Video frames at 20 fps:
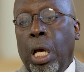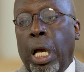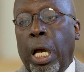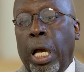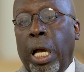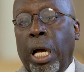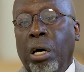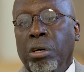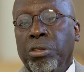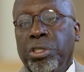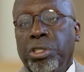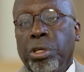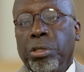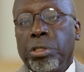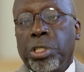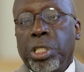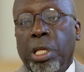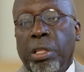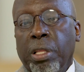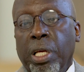Our
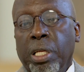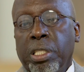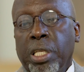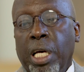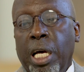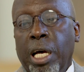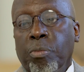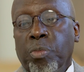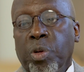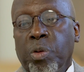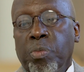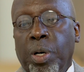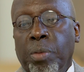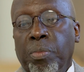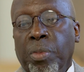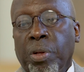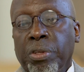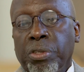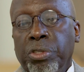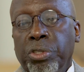church at that time, when my
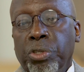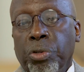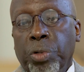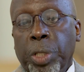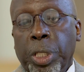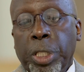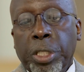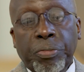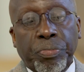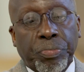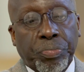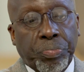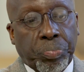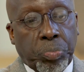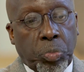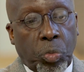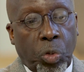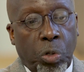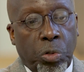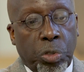mother joined it,
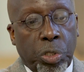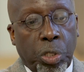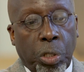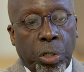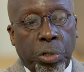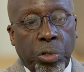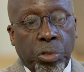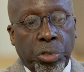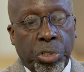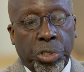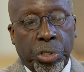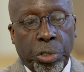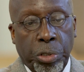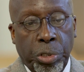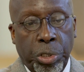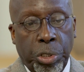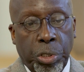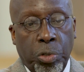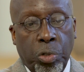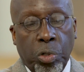was a little
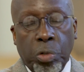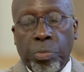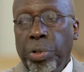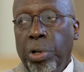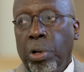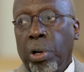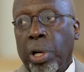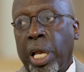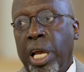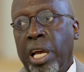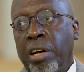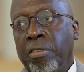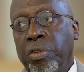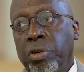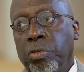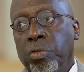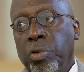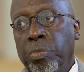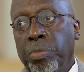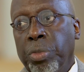church on Park
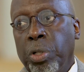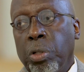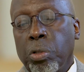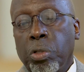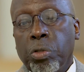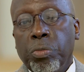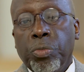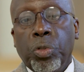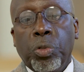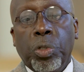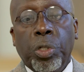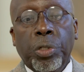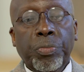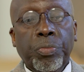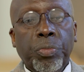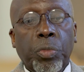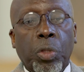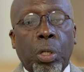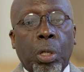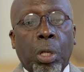Avenue in Baltimore.
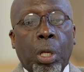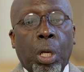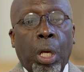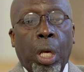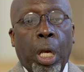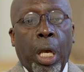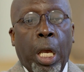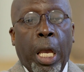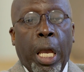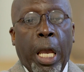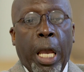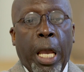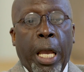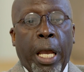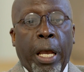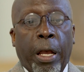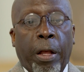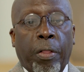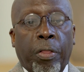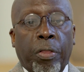
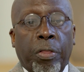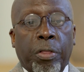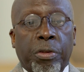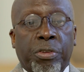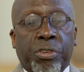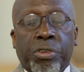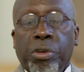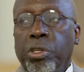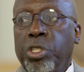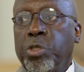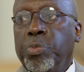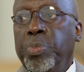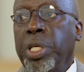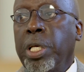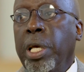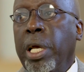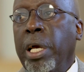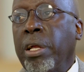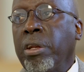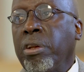And the church
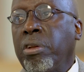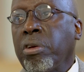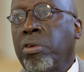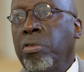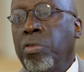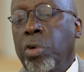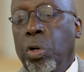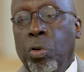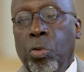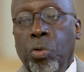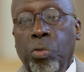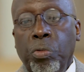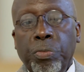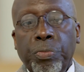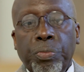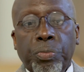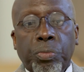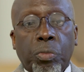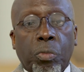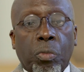began to grow,
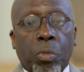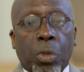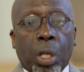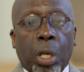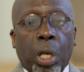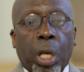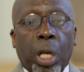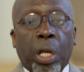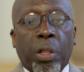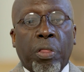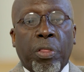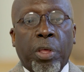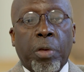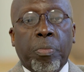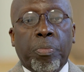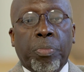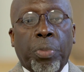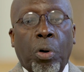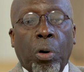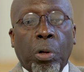and they
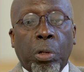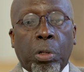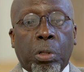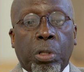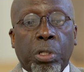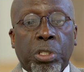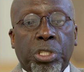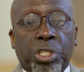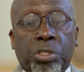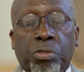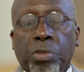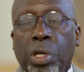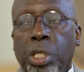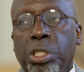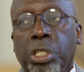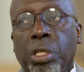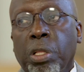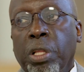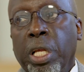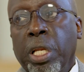bought the
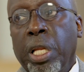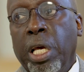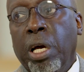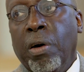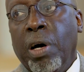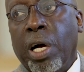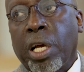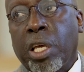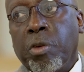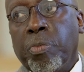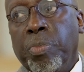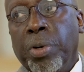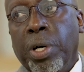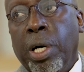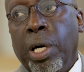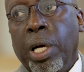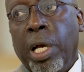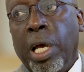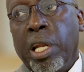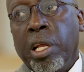structure they now
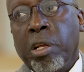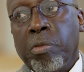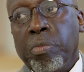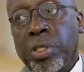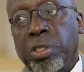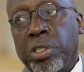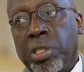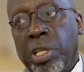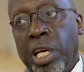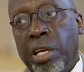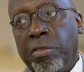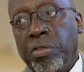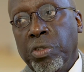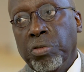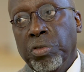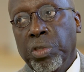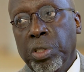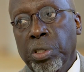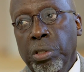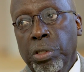occupy at Edmondson
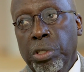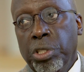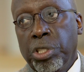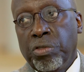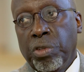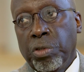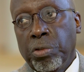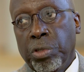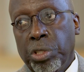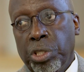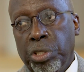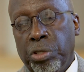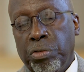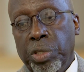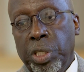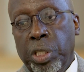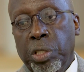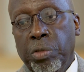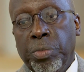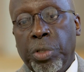Avenue and Schroeder
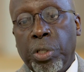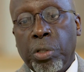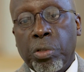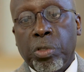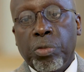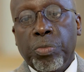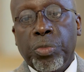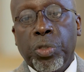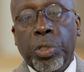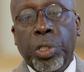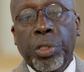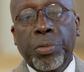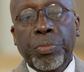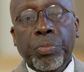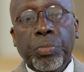Street in Baltimore.